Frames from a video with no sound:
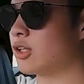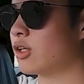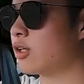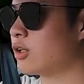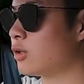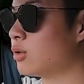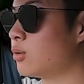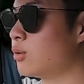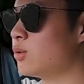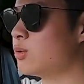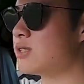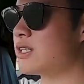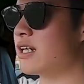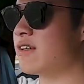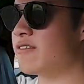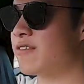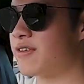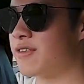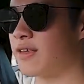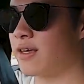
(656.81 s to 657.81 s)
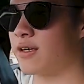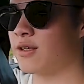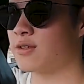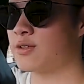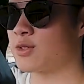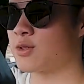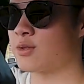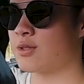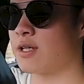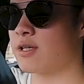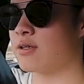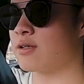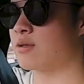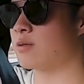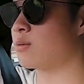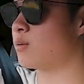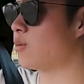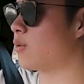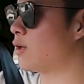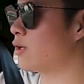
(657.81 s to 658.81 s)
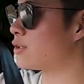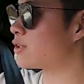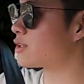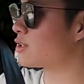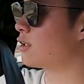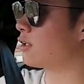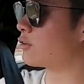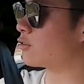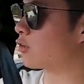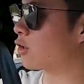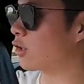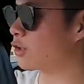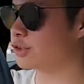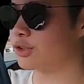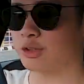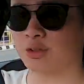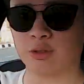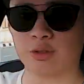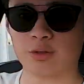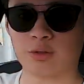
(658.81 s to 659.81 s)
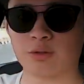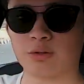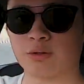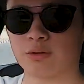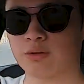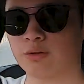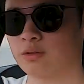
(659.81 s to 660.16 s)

glued everything together was La Roche though.